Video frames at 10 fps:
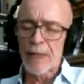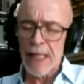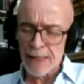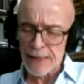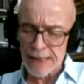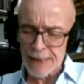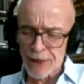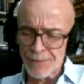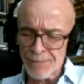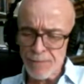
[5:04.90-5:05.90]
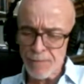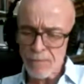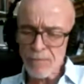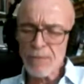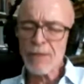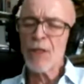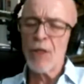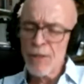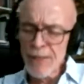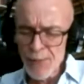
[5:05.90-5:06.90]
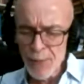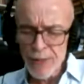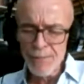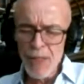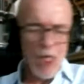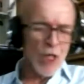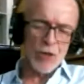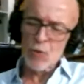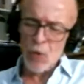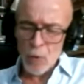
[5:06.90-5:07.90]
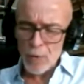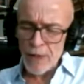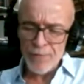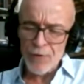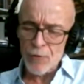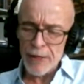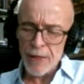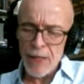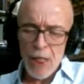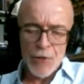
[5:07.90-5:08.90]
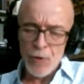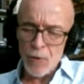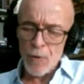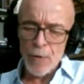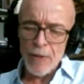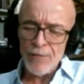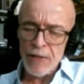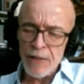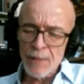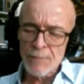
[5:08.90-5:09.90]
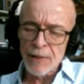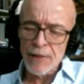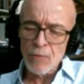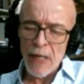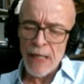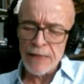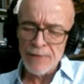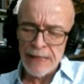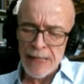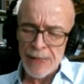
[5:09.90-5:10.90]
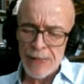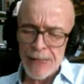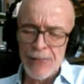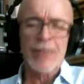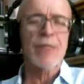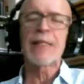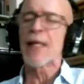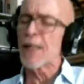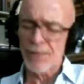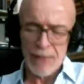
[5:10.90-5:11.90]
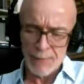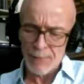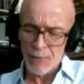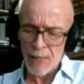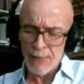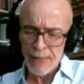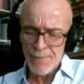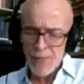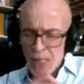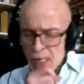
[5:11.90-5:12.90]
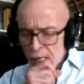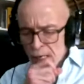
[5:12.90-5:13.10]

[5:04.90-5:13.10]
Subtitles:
a fluid exhalation. Early spring, too cold yet for green, too early for the tumble and rack of last season to be anything but promise.